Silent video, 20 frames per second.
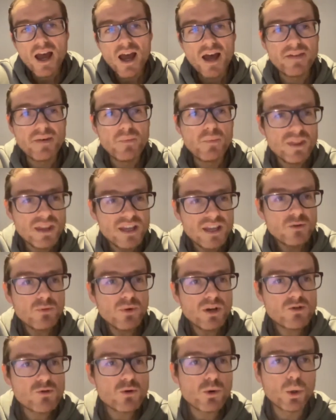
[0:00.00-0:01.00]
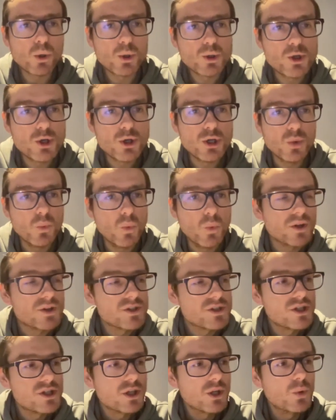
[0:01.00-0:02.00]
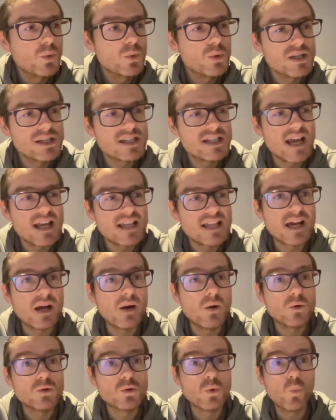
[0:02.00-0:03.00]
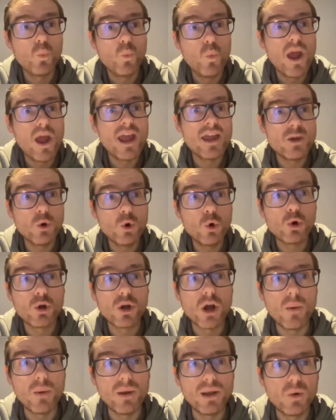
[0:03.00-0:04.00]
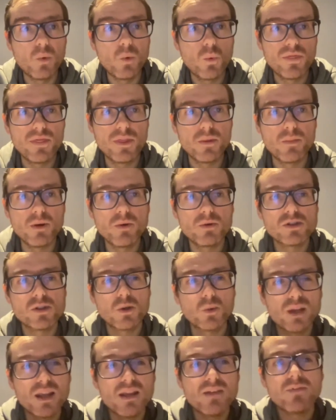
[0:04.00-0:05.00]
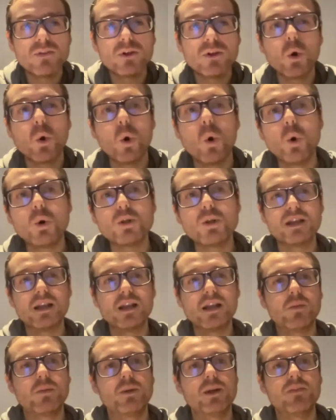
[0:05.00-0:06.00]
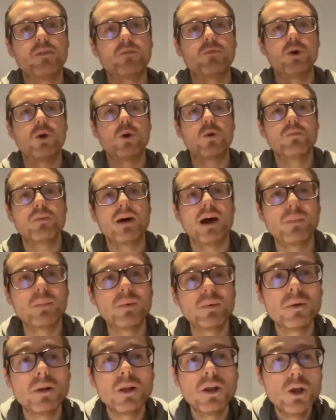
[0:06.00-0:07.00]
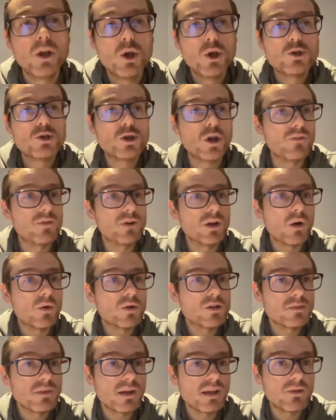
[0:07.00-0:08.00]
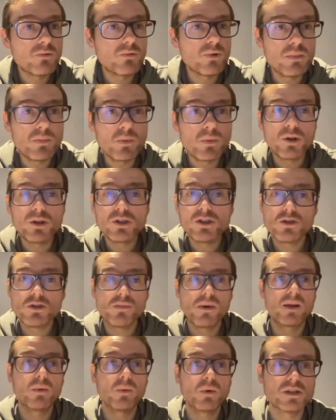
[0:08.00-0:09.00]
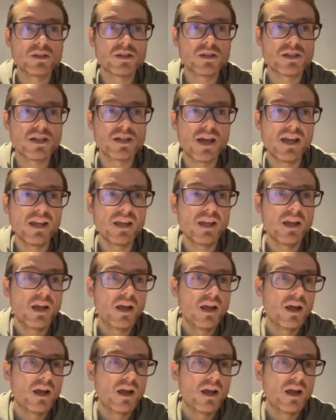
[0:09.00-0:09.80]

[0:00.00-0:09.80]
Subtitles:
And then within your introduction, you want to set out where you're going with the moot. So give the court a little bit of a roadmap. So if you're going to make 3 points, you might want to say,